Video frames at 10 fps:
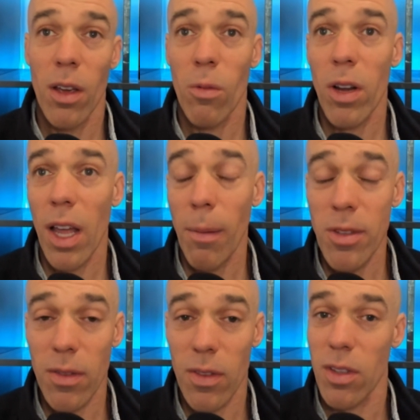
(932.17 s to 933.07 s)
What
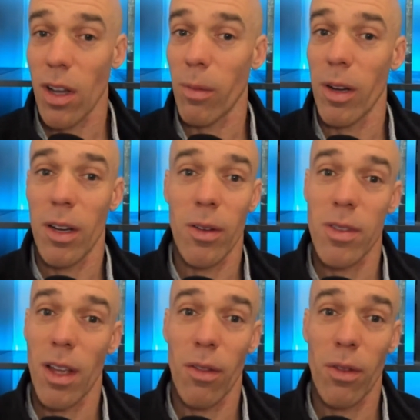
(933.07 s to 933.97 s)
happens if the stock market goes down